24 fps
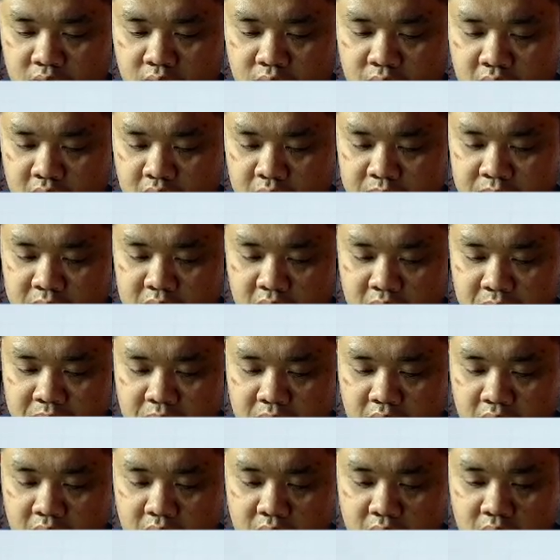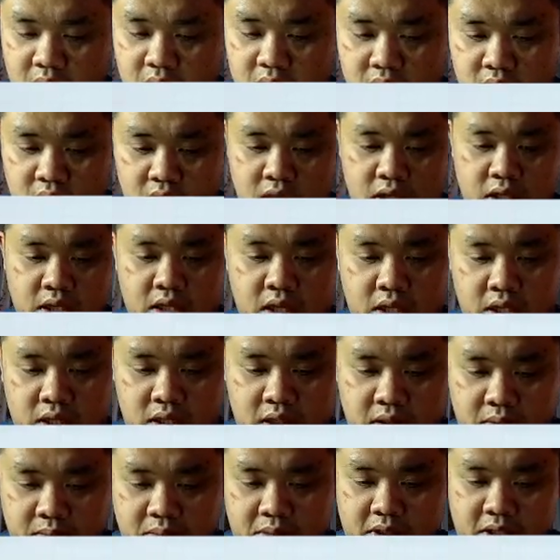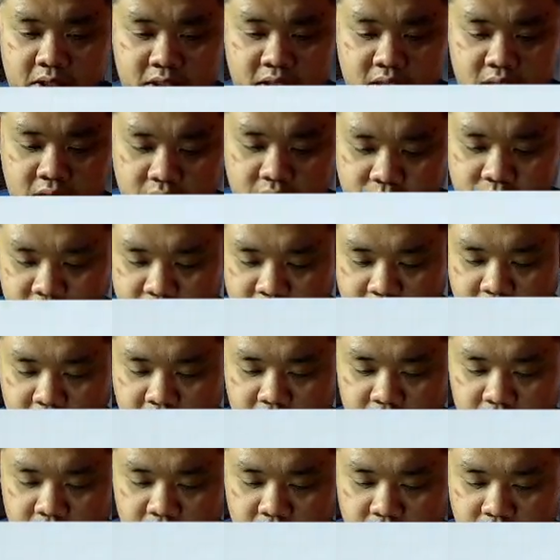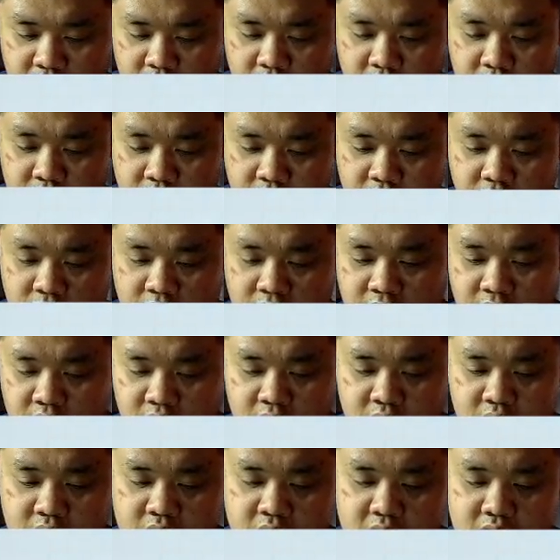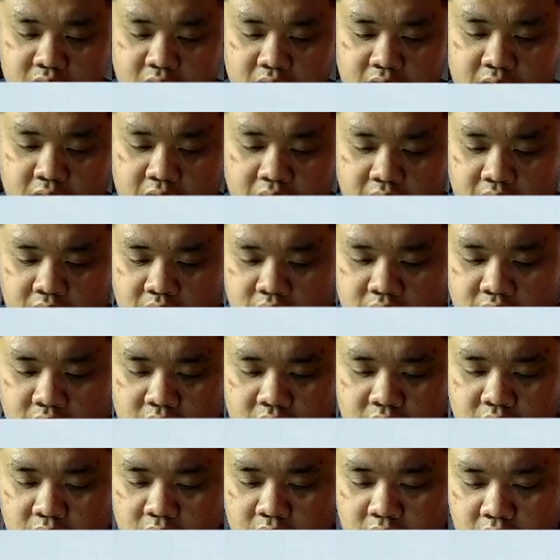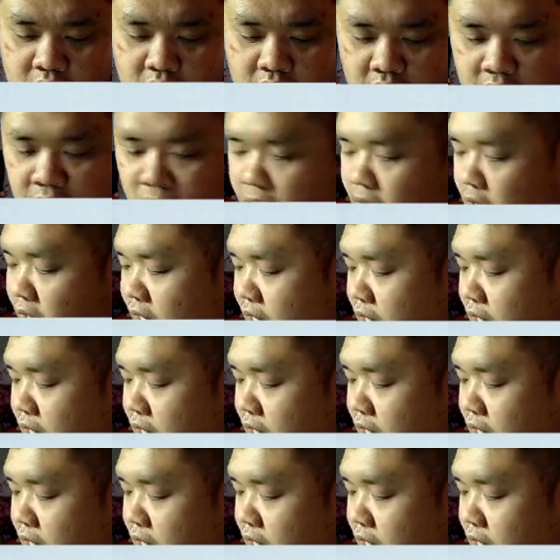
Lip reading: right up top here, and then place another one right down here, just like that. And what I